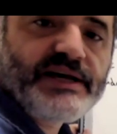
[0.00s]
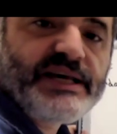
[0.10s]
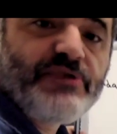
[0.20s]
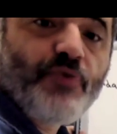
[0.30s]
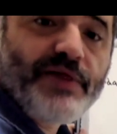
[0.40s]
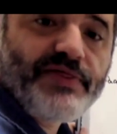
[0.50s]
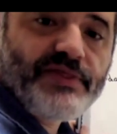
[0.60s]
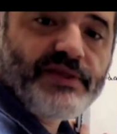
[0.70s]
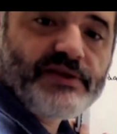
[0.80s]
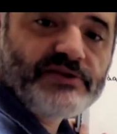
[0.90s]
E1?
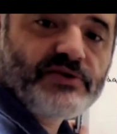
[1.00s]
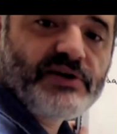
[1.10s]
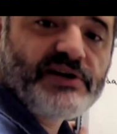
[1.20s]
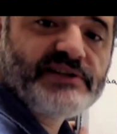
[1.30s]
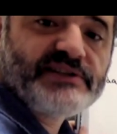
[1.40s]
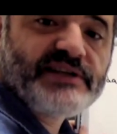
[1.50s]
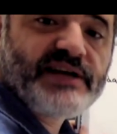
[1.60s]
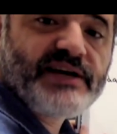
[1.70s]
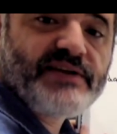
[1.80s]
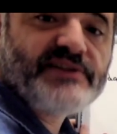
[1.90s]
So there is
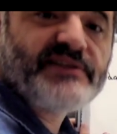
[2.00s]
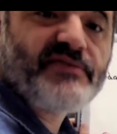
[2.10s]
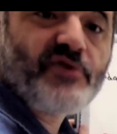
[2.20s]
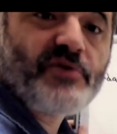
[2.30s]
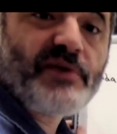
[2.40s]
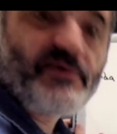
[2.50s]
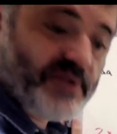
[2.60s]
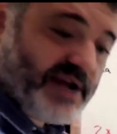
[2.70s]
a formula for